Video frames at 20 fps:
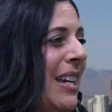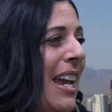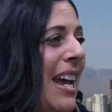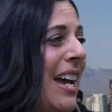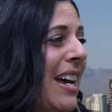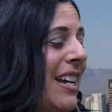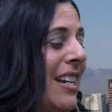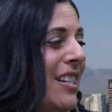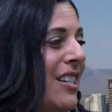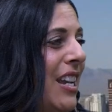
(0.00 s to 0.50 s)

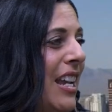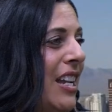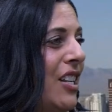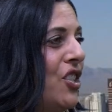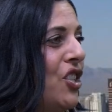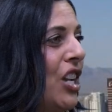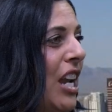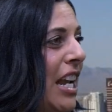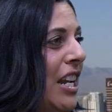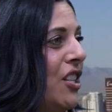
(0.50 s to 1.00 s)

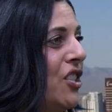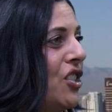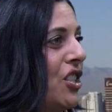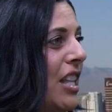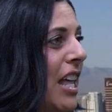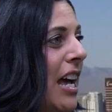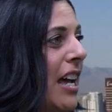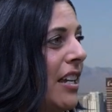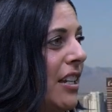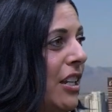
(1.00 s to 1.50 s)
and change
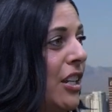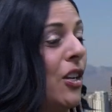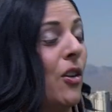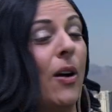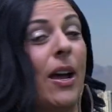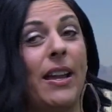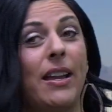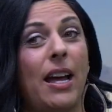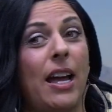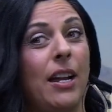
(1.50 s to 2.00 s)
that. You know,
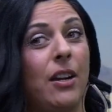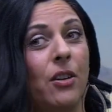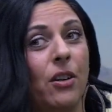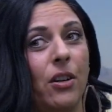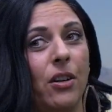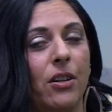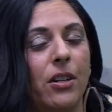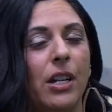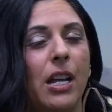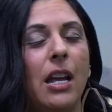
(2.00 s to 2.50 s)
I
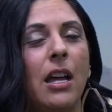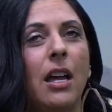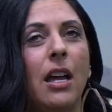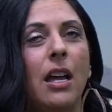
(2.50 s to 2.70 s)
heard